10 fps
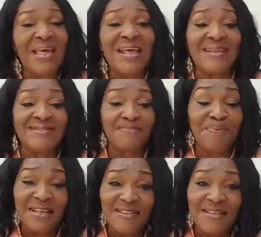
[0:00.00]
And
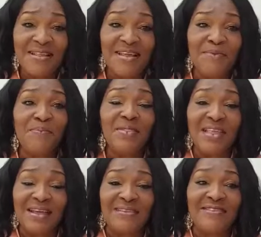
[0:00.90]
personally,
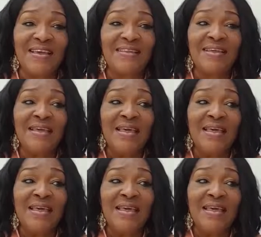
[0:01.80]
like I said,